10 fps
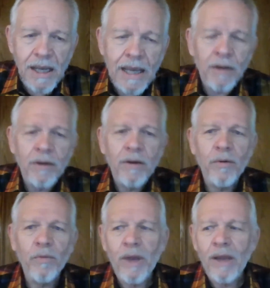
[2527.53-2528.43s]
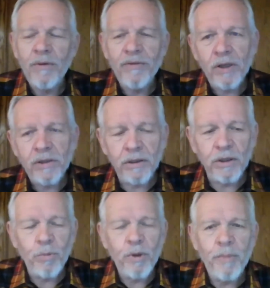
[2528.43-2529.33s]
And we've talked a
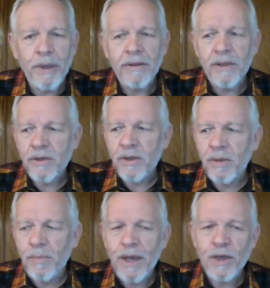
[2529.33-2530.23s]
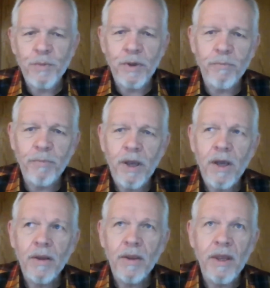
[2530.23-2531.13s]
little bit about this in the past, but
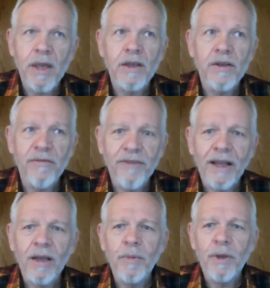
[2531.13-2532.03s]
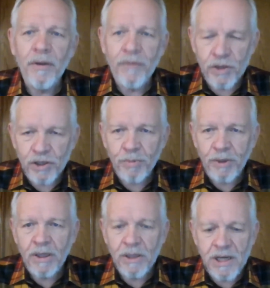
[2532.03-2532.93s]
the development of the
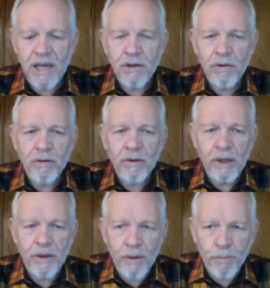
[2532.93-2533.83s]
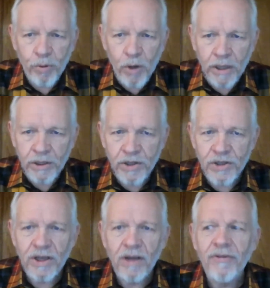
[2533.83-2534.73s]
shipping container, the product
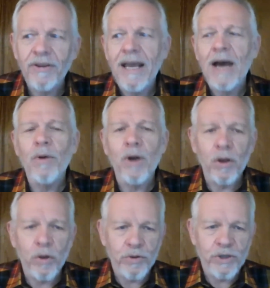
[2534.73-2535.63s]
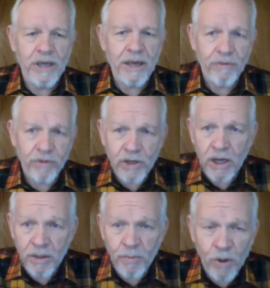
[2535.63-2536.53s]
itself, and how it all goes together has
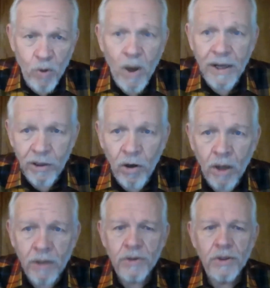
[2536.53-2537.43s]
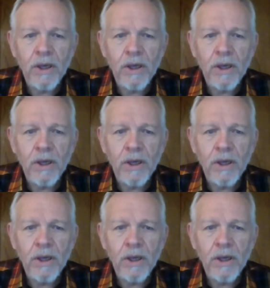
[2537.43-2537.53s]
gotten to be quite an art.